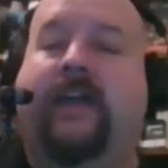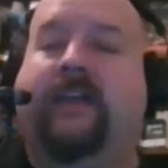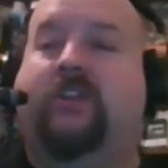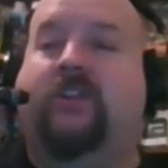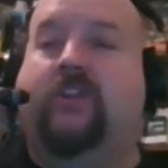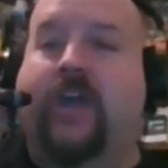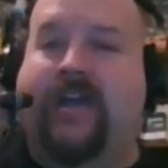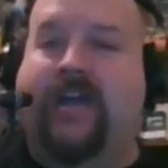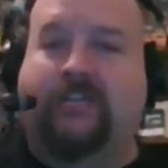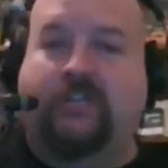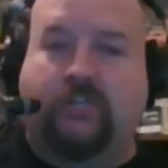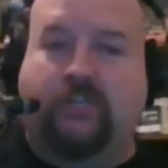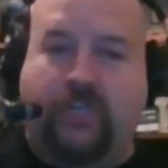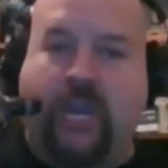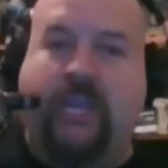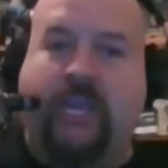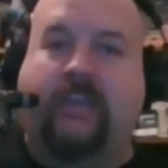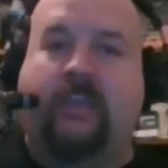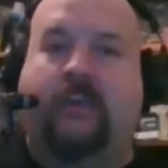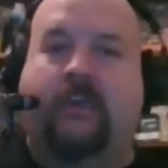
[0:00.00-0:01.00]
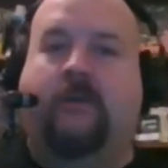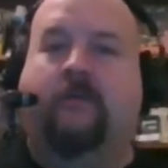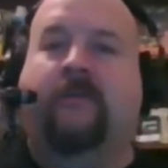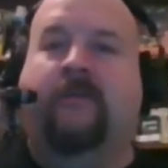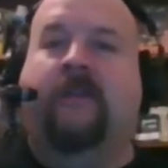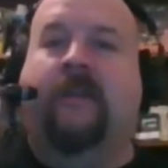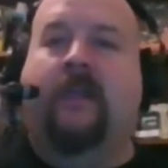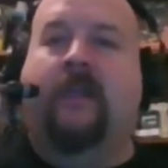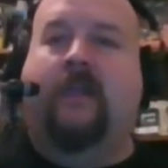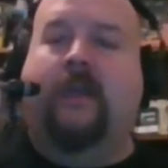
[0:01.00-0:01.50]
And Josh
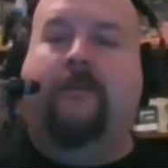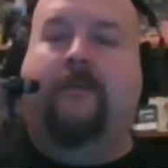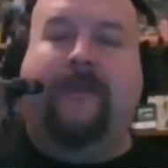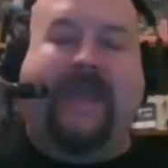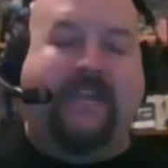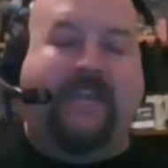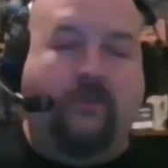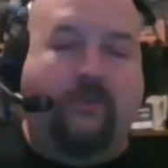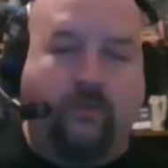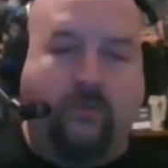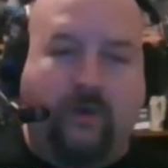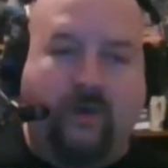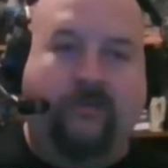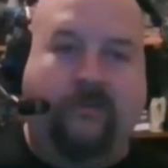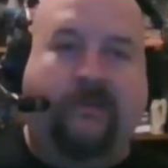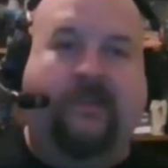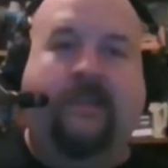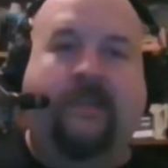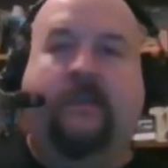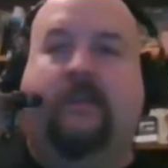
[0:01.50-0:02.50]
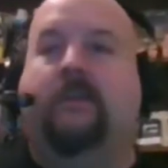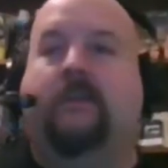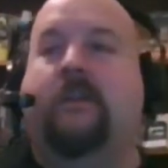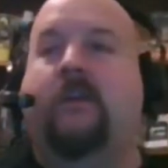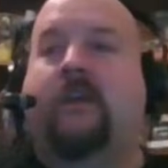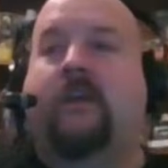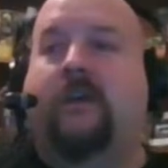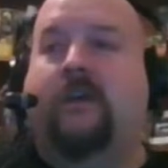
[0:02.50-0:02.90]
Jacobs, Emmanuel Wilson,